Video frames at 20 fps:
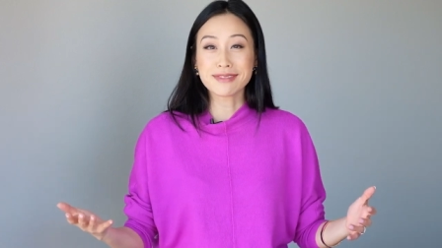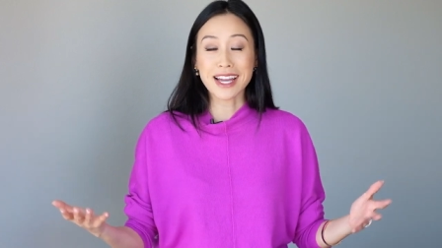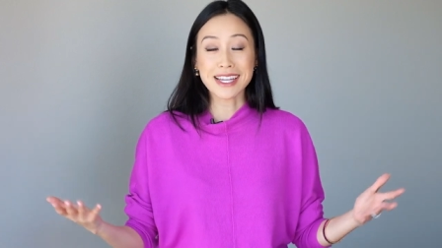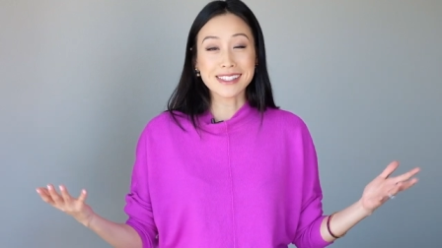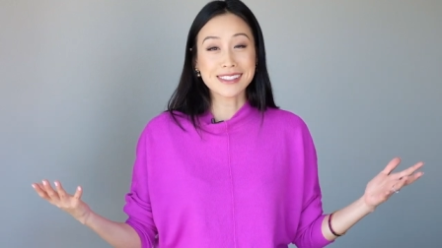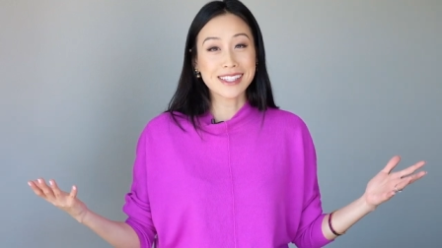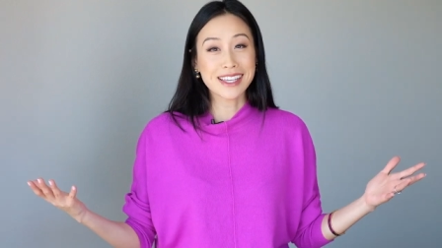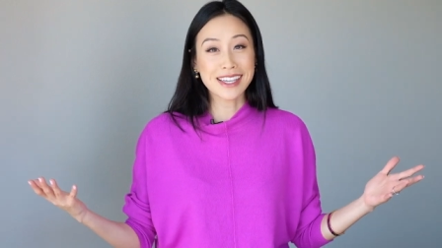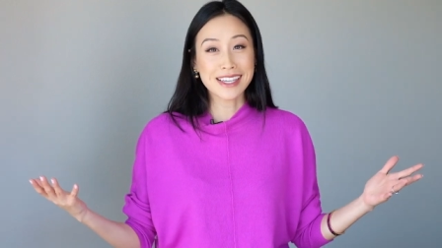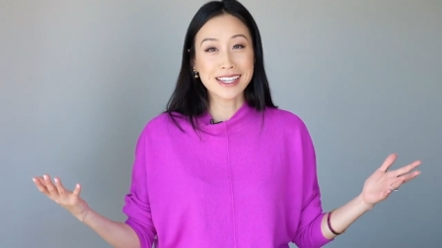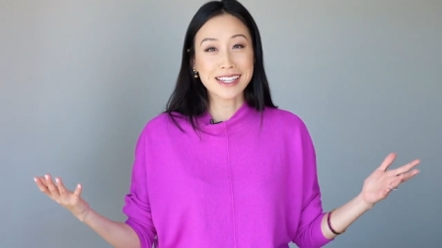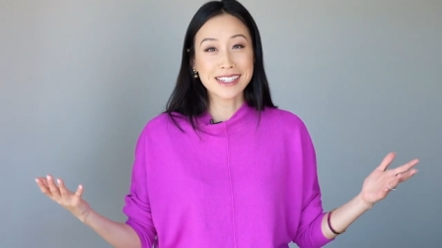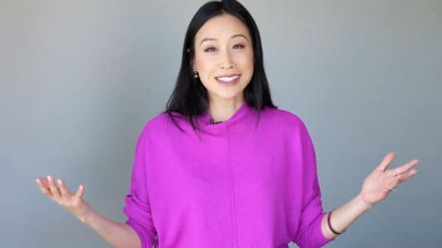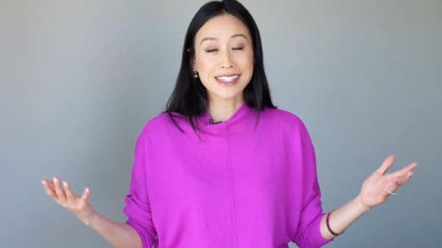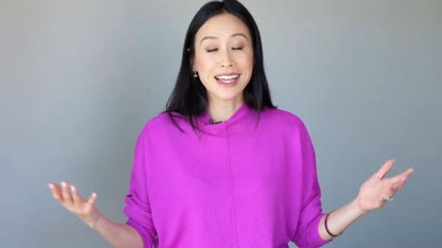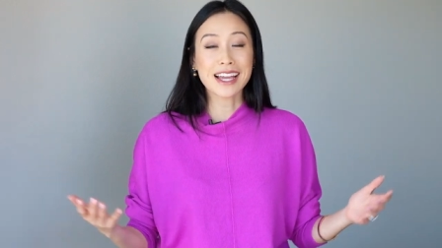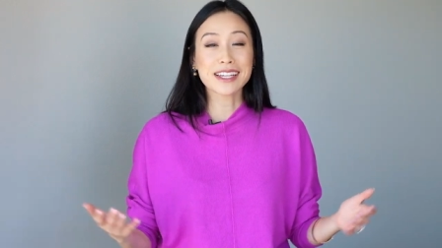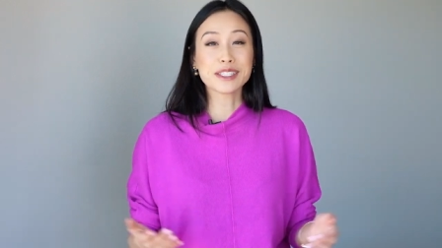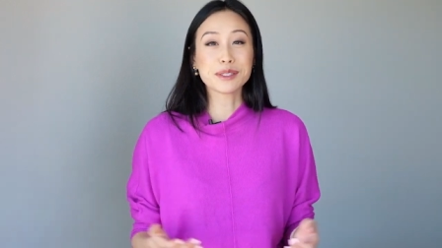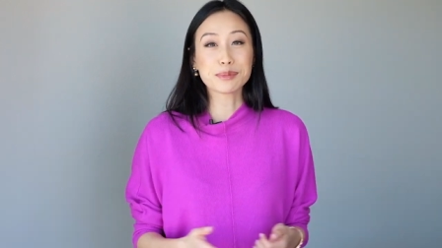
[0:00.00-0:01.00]
I'd say
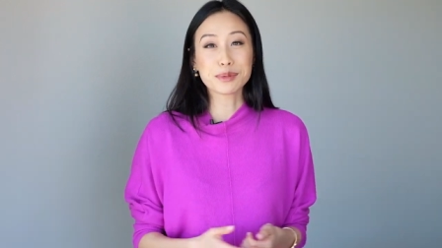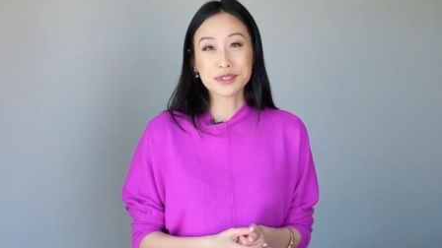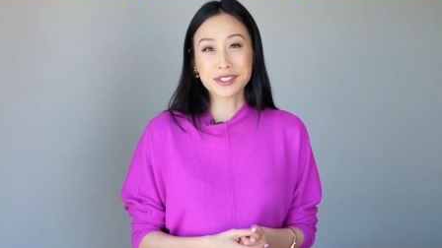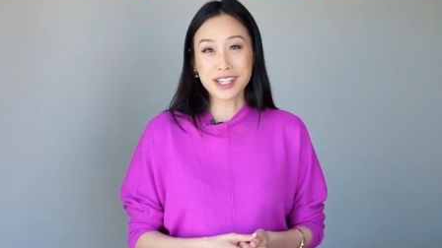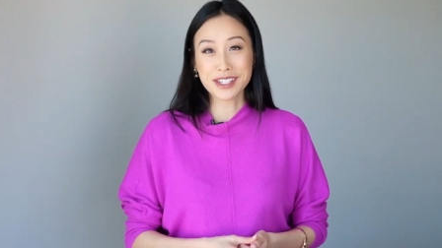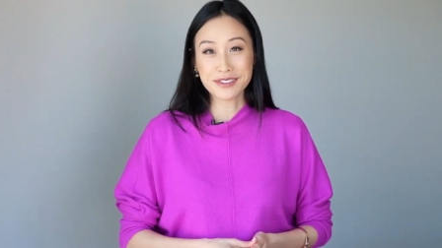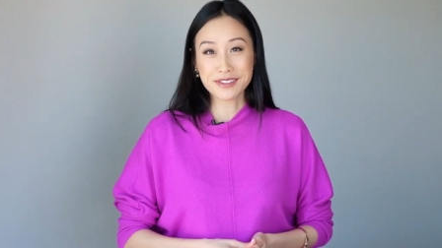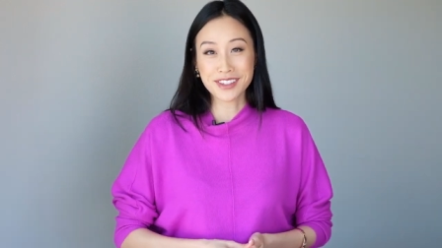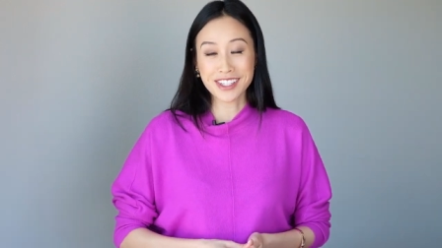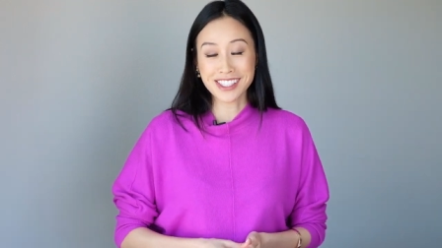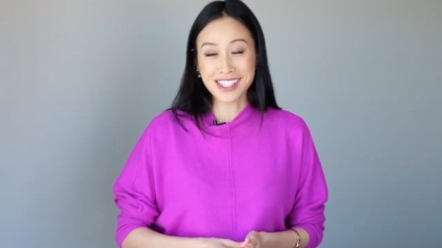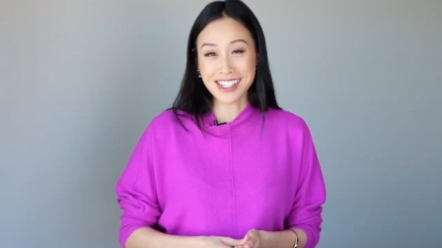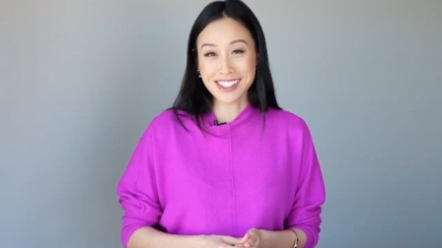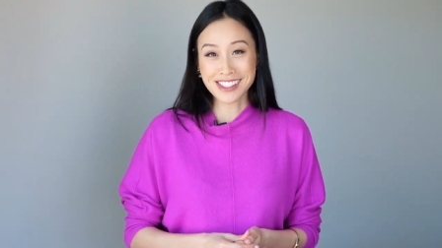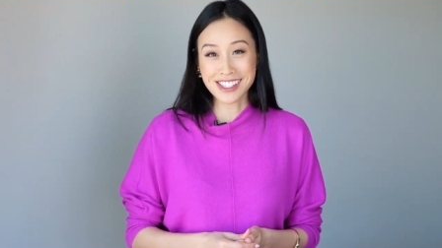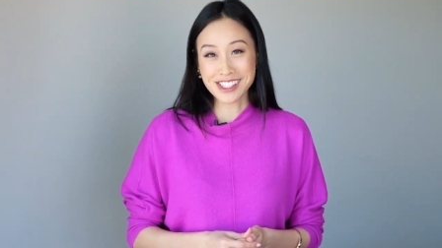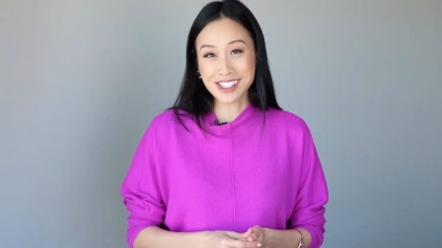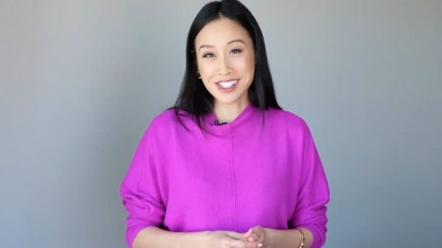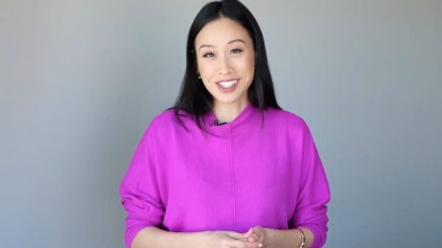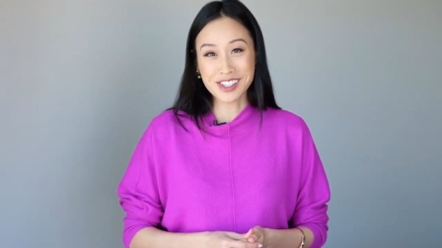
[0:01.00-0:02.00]
90% of
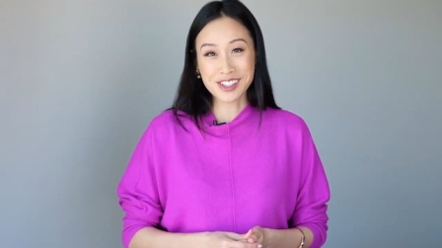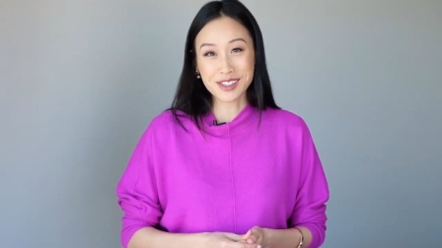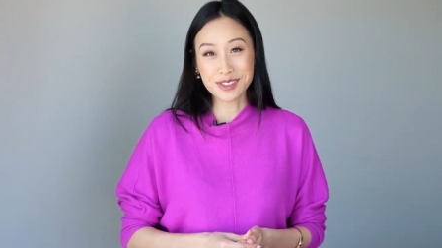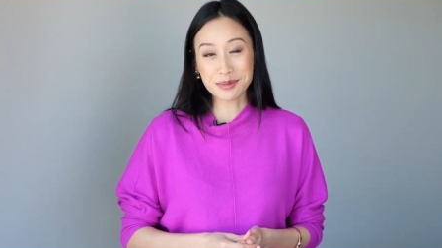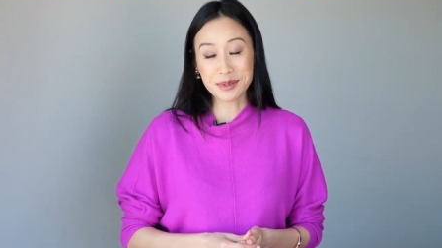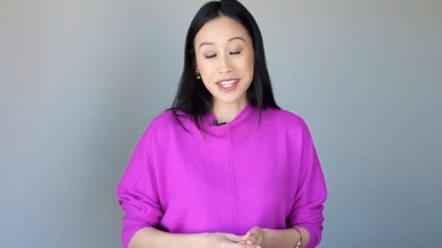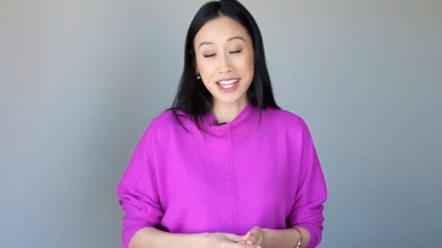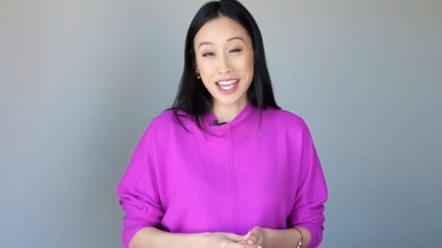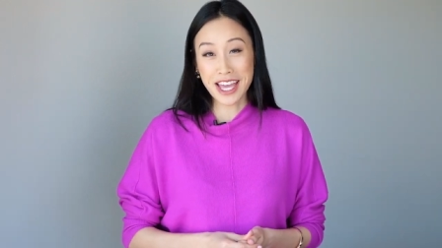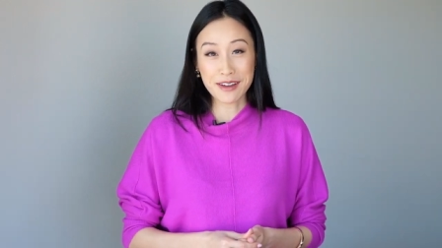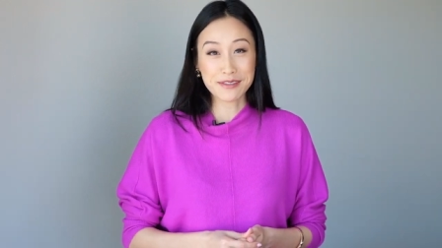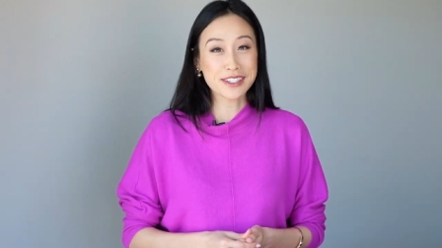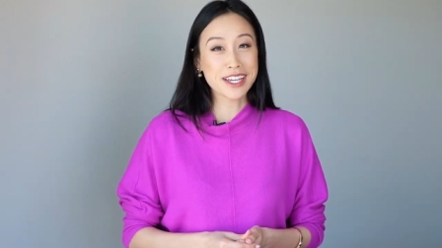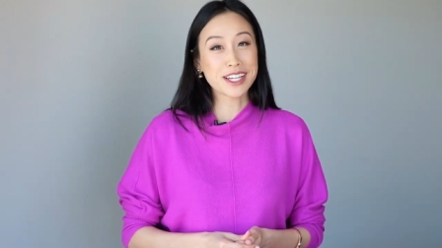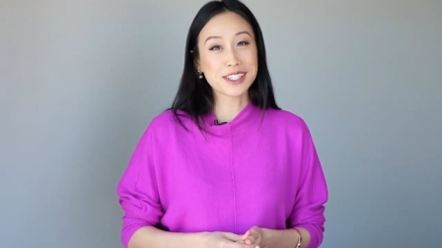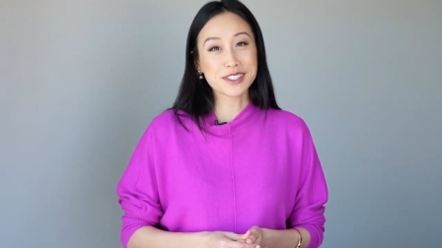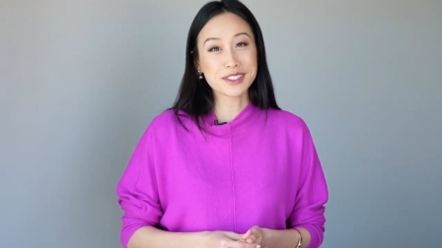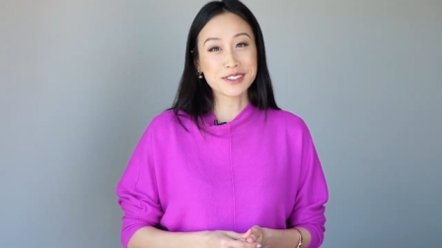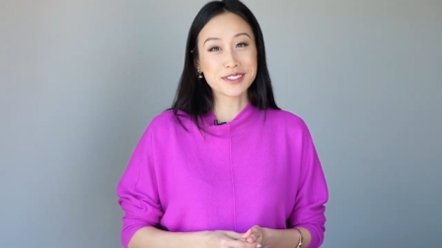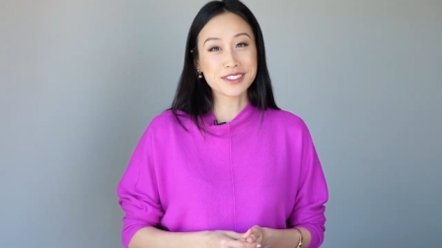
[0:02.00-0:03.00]
contestants do when they have
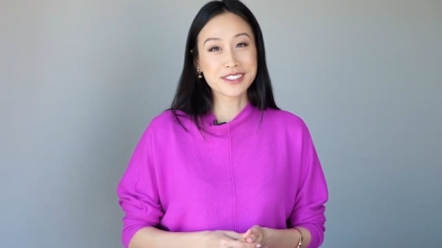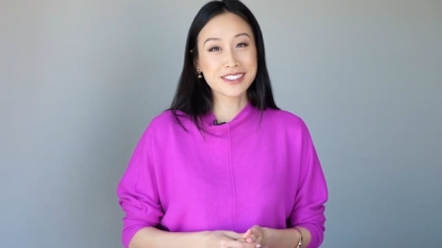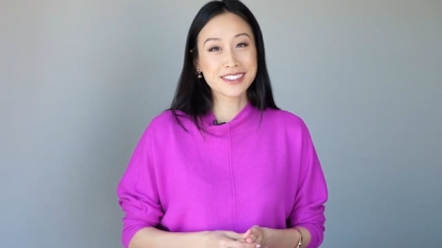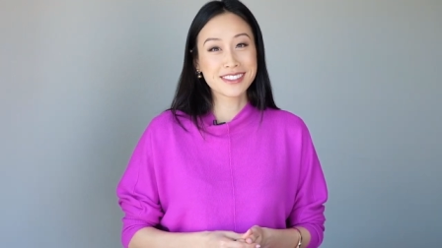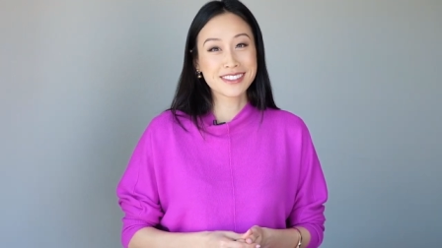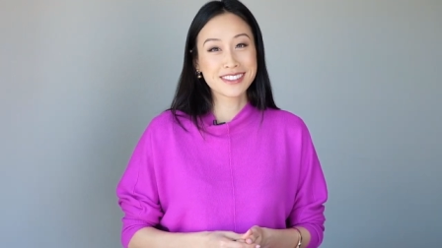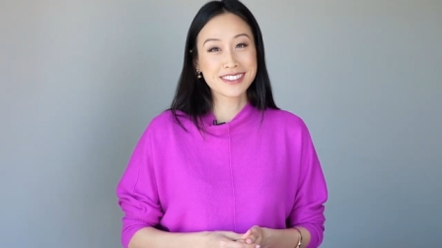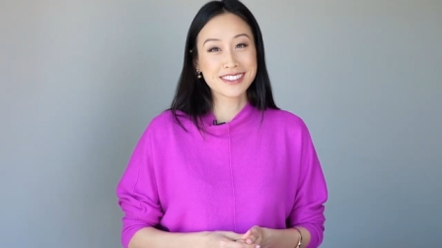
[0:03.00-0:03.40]
tattoos.